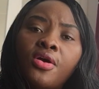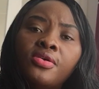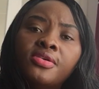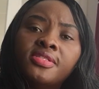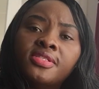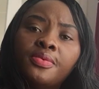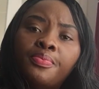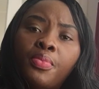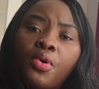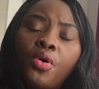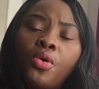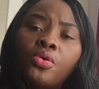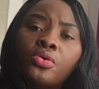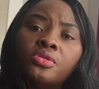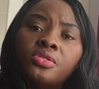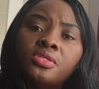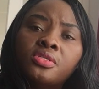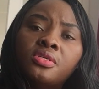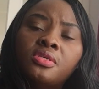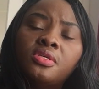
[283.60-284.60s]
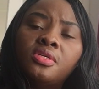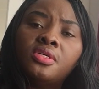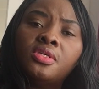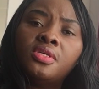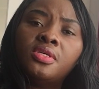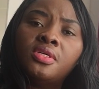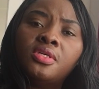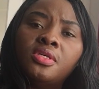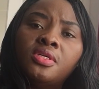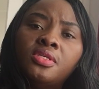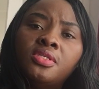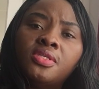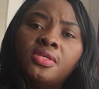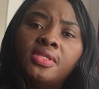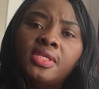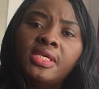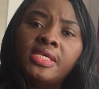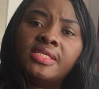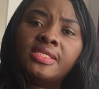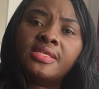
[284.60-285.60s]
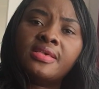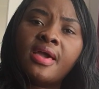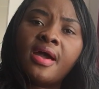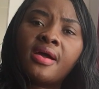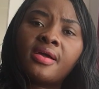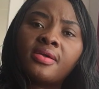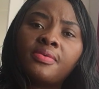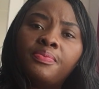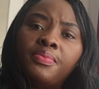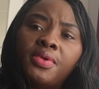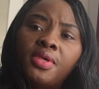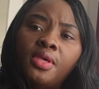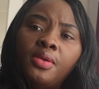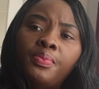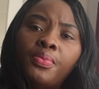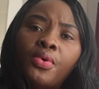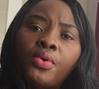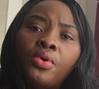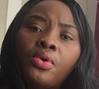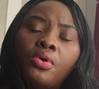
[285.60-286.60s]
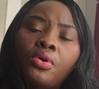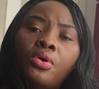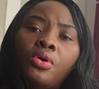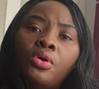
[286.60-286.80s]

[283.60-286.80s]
support to these young people